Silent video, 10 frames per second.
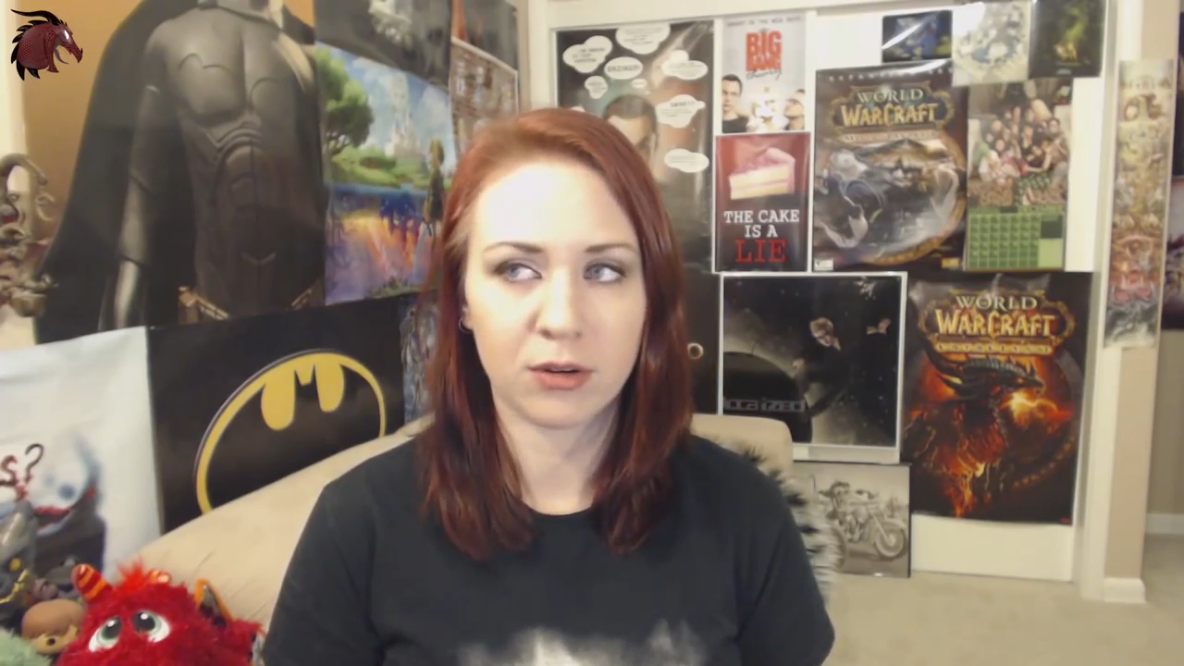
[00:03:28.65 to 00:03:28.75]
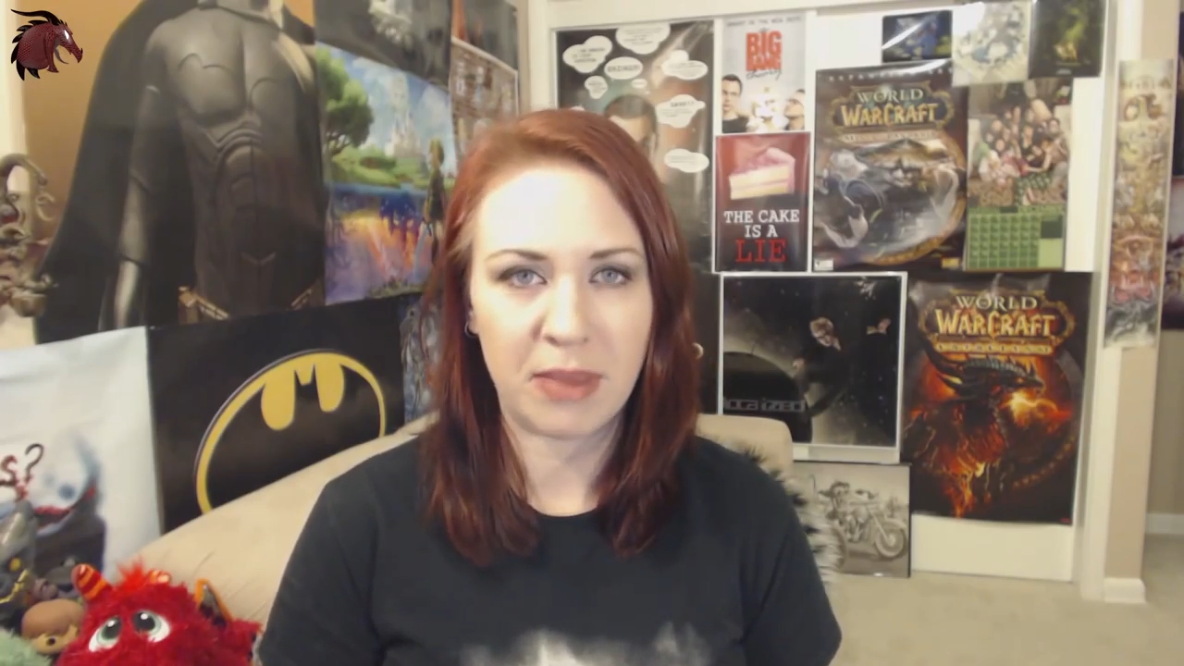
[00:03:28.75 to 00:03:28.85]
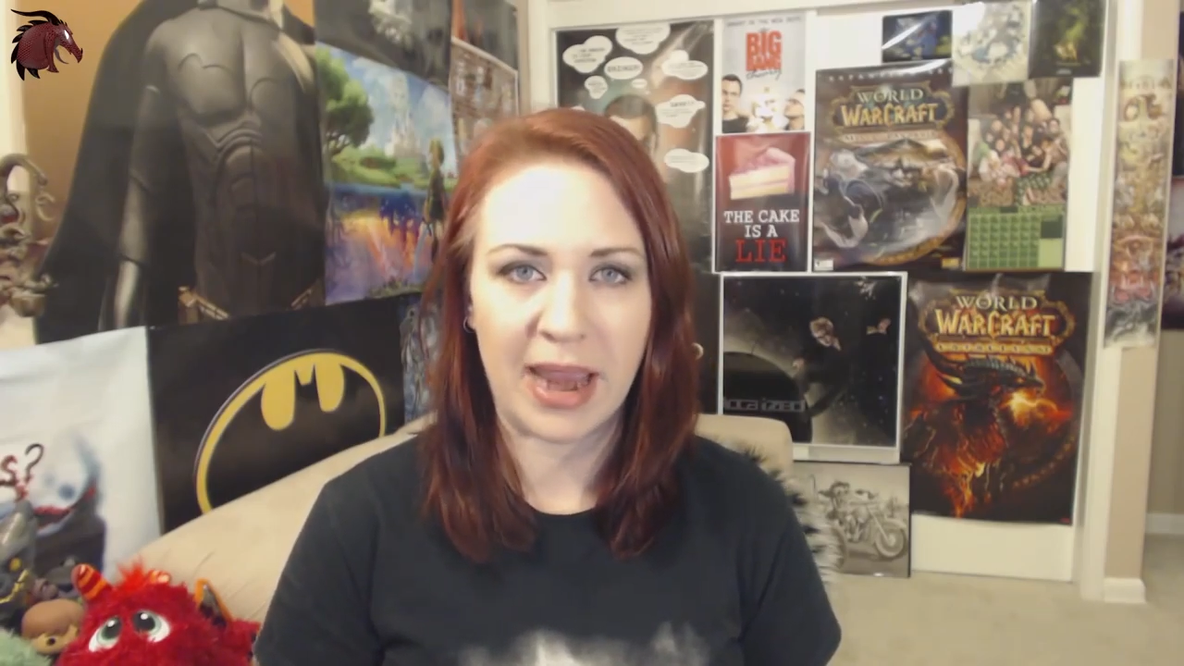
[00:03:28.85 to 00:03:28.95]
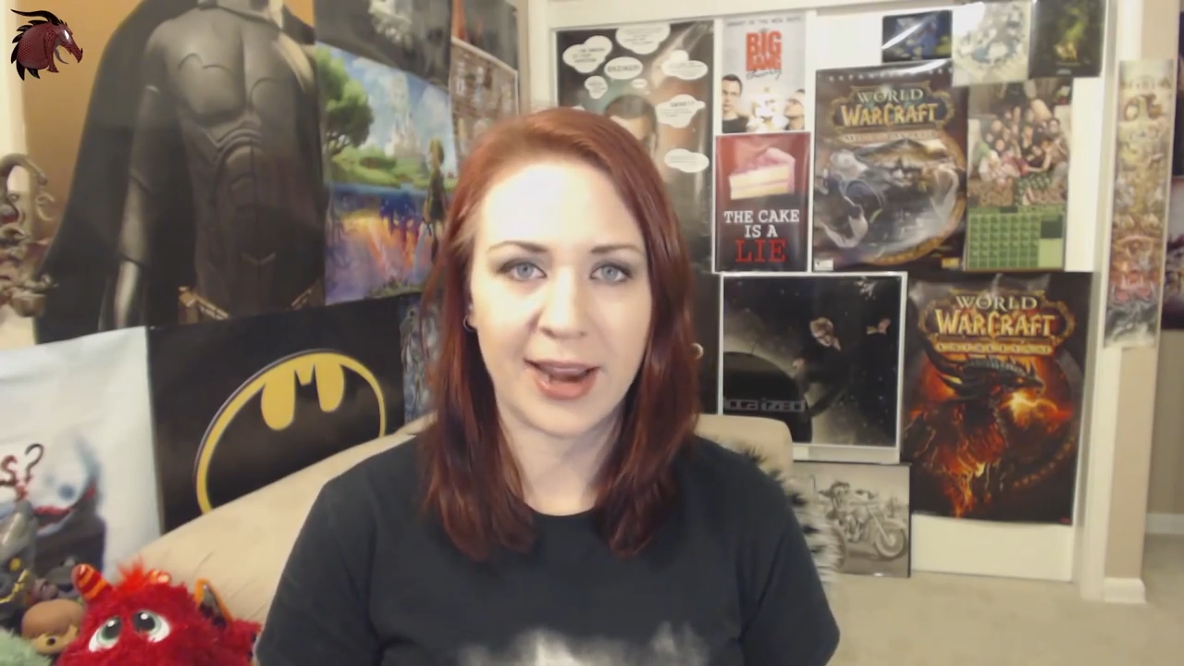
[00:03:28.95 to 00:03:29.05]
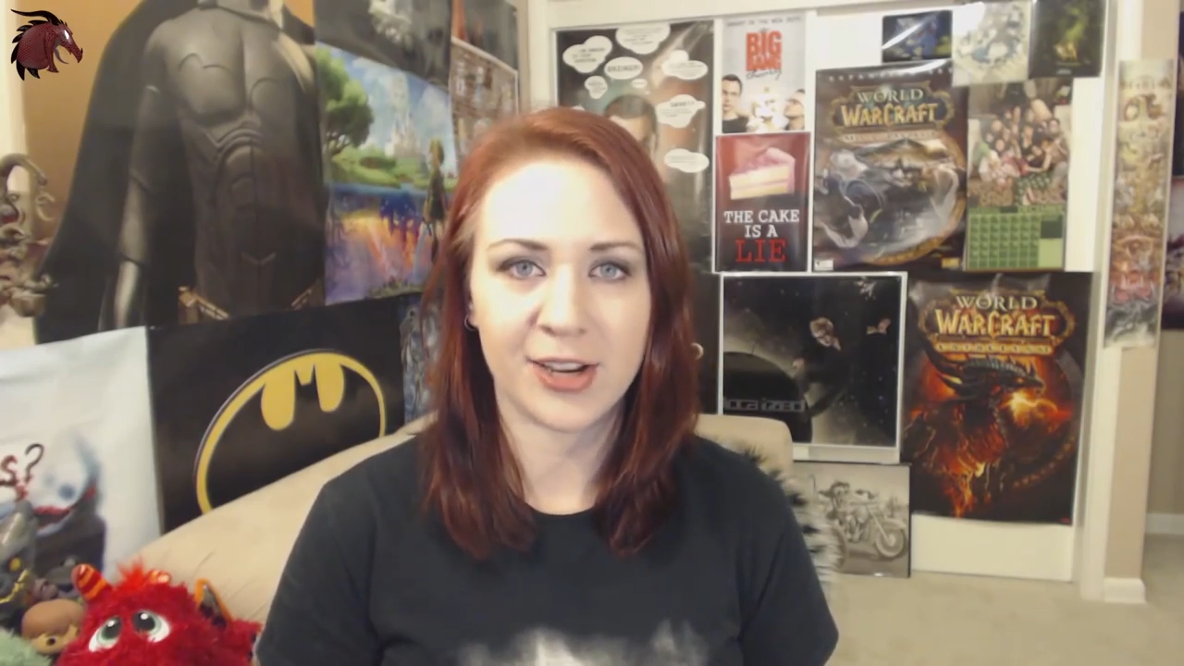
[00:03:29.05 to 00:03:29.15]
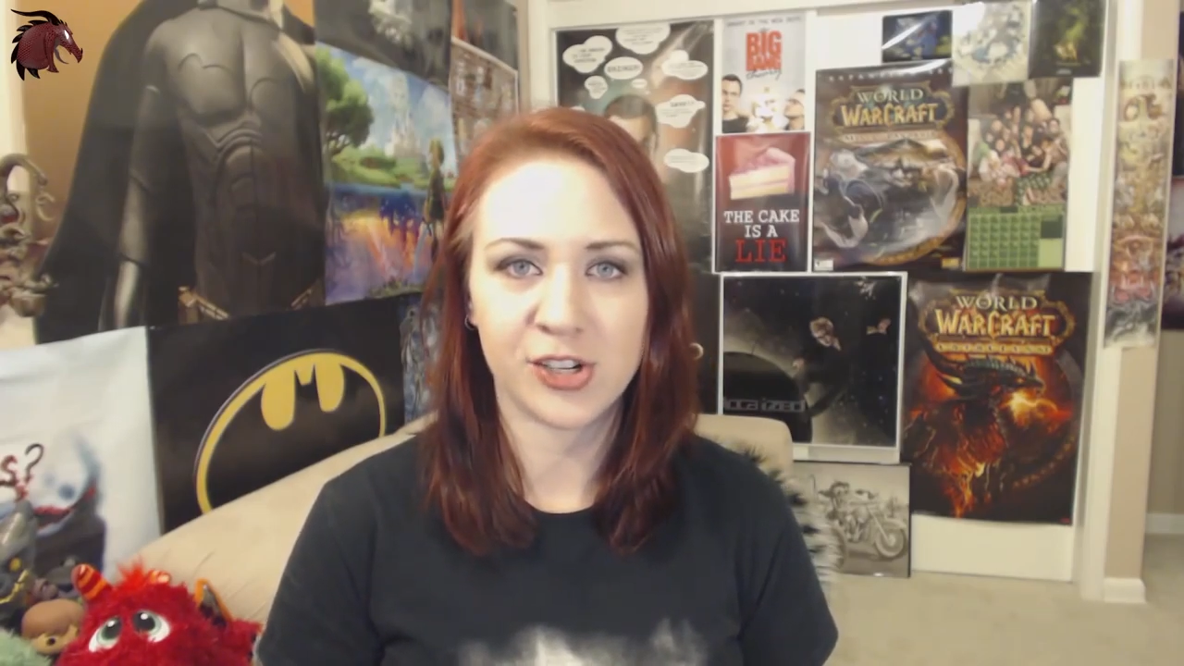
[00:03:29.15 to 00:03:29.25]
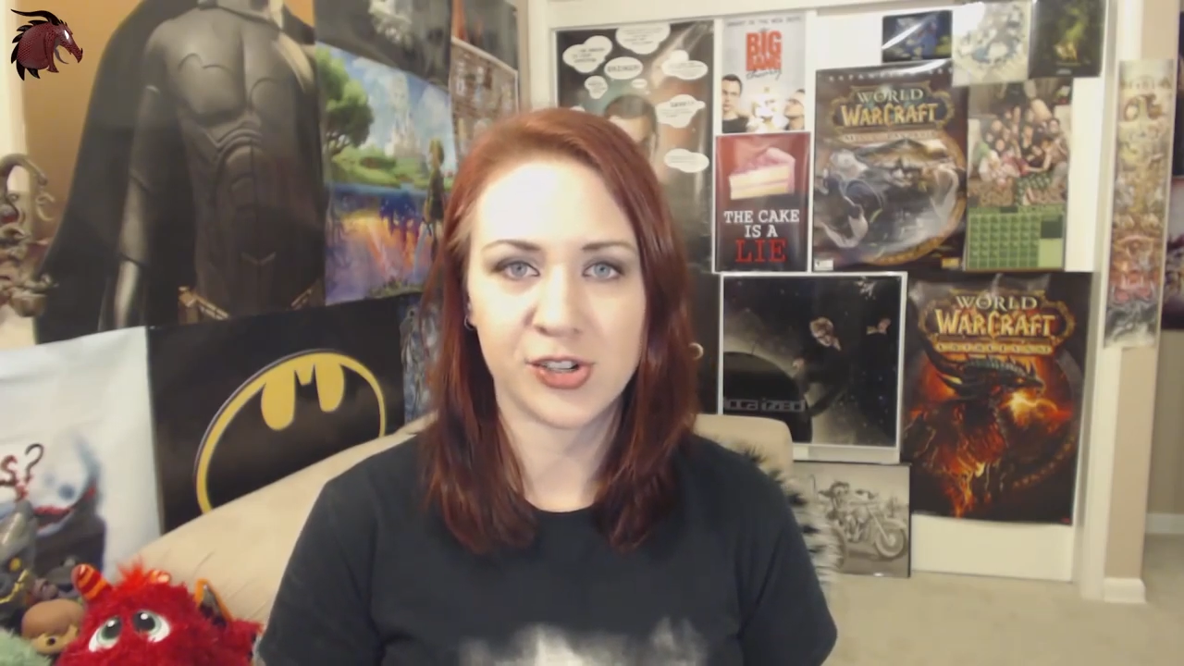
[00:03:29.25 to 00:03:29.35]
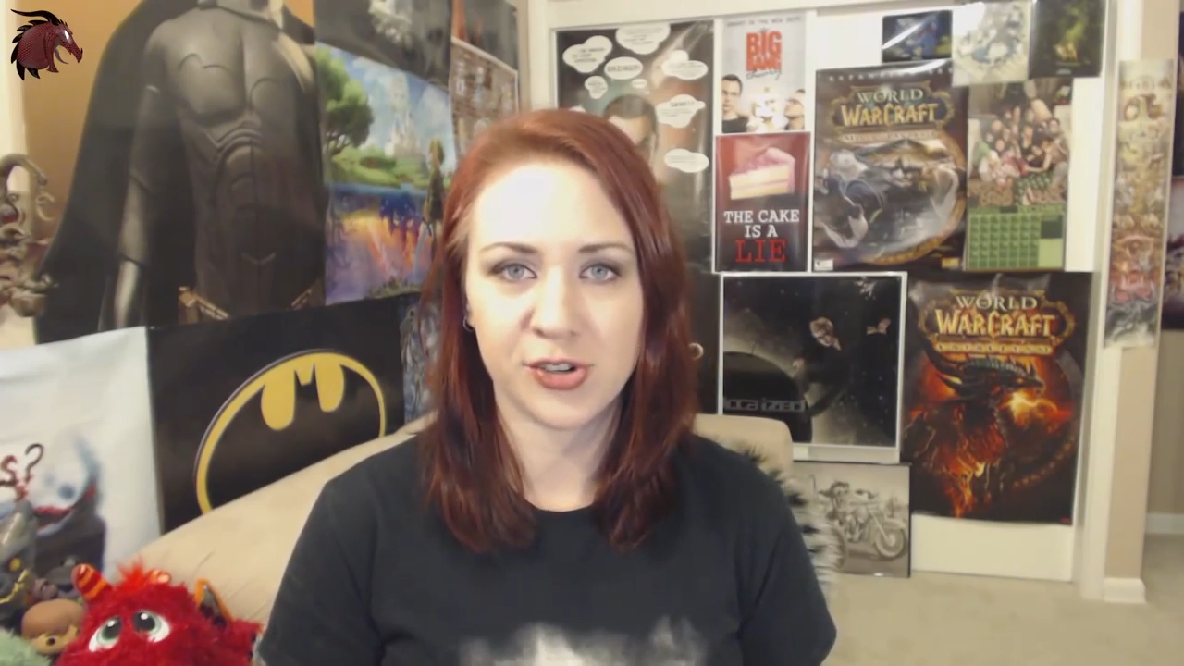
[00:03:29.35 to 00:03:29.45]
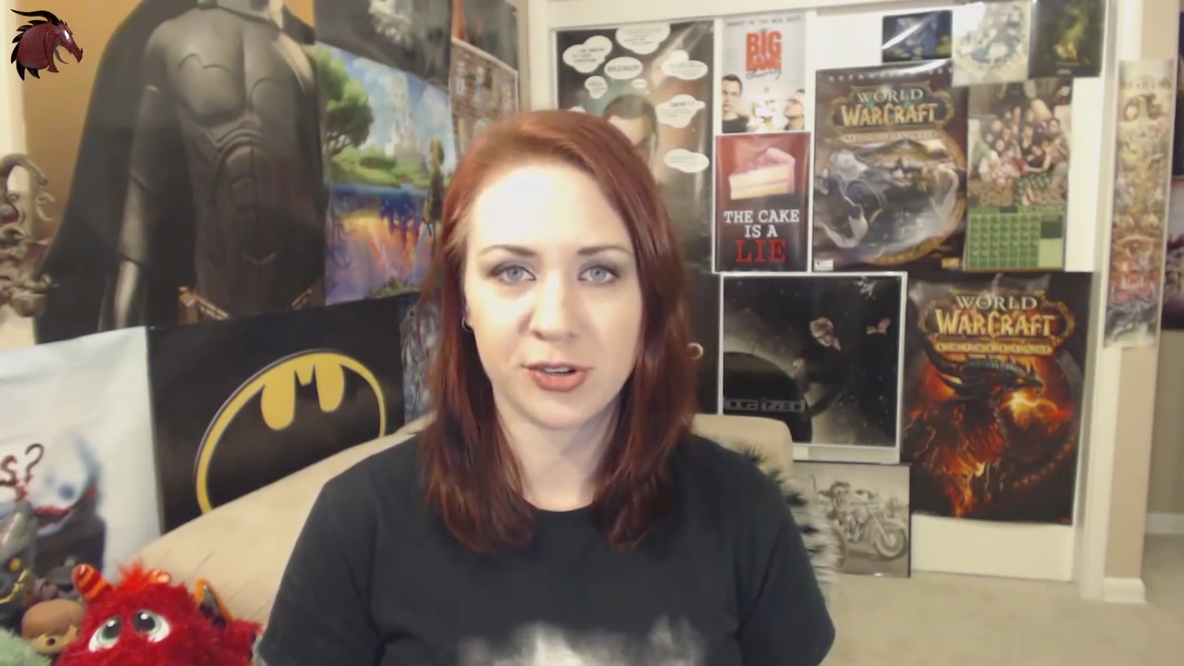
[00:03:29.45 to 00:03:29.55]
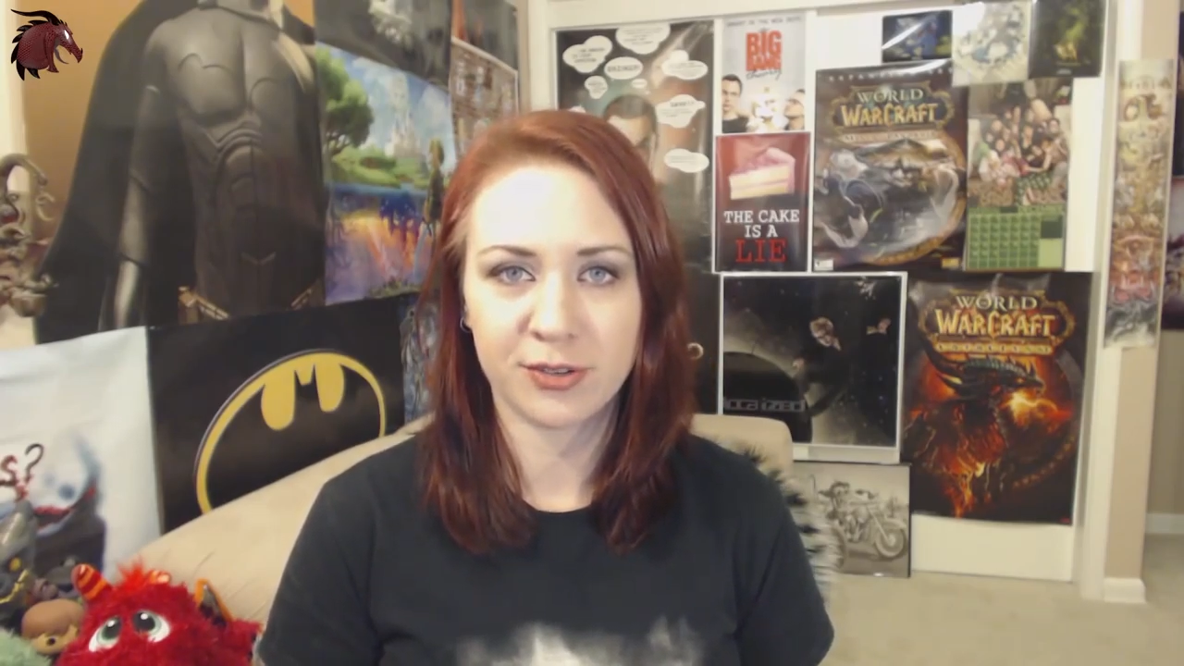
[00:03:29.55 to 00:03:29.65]

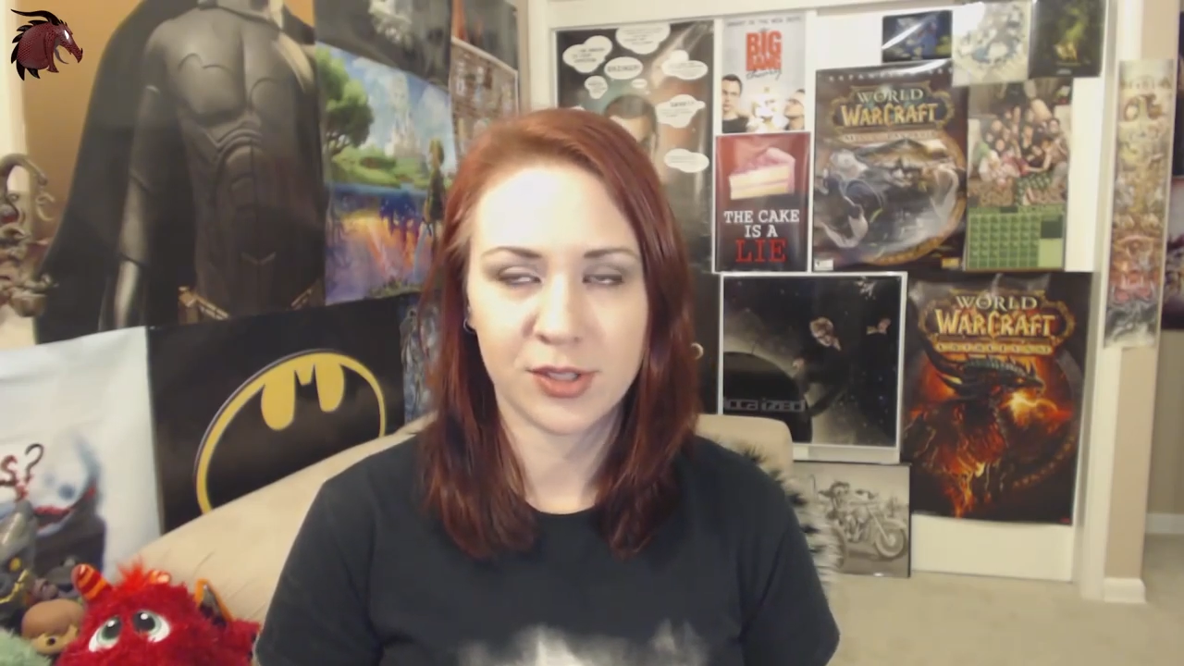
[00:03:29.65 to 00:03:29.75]
beige.